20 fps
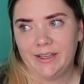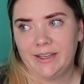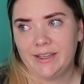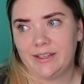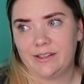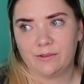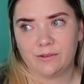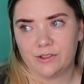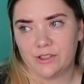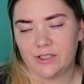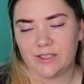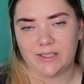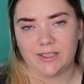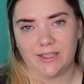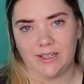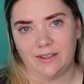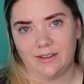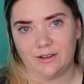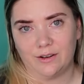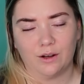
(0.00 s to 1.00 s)
and it was just
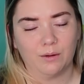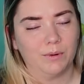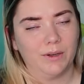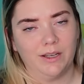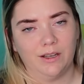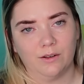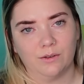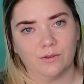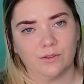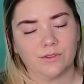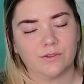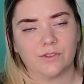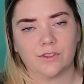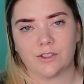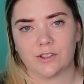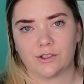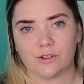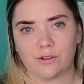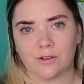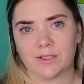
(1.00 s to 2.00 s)
sitting there on my needles for
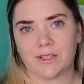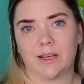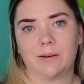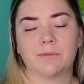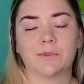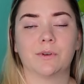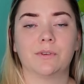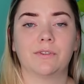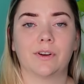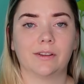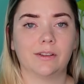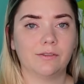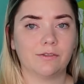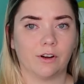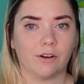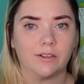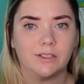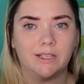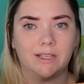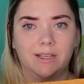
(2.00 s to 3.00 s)
such a long time so I finally
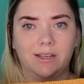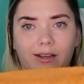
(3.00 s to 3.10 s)
frogged it